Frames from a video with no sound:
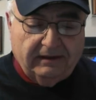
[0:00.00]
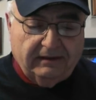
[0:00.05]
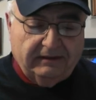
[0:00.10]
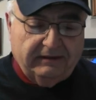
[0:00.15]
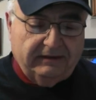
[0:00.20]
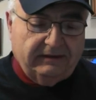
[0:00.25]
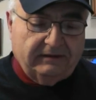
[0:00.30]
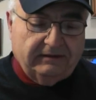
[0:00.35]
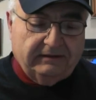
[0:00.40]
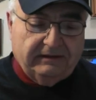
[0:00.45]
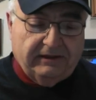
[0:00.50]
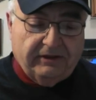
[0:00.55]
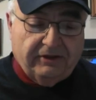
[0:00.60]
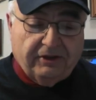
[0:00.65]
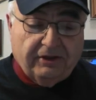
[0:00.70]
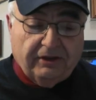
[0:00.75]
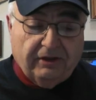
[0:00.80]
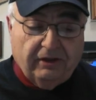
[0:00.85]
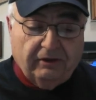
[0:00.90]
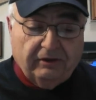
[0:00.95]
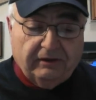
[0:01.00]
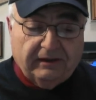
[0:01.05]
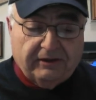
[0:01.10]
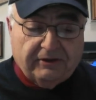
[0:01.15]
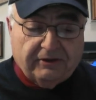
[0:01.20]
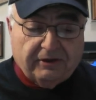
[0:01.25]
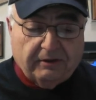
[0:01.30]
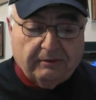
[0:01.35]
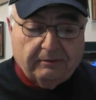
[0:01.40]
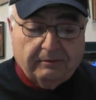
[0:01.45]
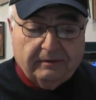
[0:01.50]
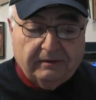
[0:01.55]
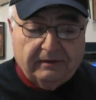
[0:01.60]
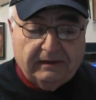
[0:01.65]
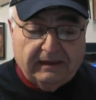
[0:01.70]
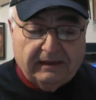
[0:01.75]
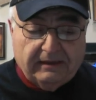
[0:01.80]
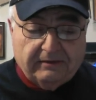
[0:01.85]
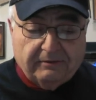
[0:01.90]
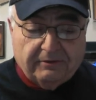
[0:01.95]
Little did she know
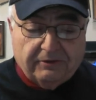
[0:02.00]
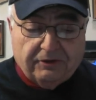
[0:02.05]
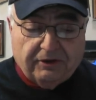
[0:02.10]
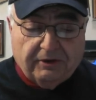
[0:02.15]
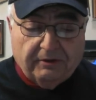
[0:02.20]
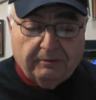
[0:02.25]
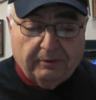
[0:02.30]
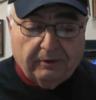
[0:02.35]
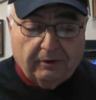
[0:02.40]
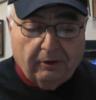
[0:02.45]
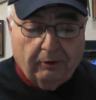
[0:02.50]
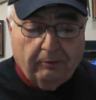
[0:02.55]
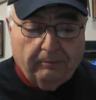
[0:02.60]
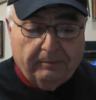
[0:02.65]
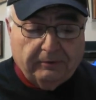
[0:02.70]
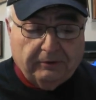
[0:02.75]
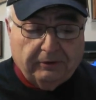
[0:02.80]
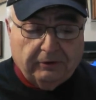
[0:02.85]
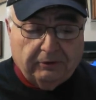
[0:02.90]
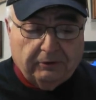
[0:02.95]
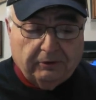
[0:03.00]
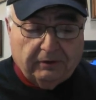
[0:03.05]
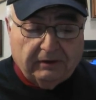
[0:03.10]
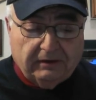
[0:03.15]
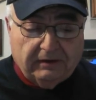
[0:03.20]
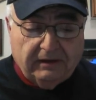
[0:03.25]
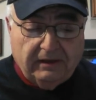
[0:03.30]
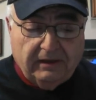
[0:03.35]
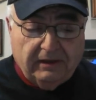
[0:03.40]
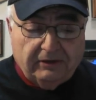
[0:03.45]
that she would open the door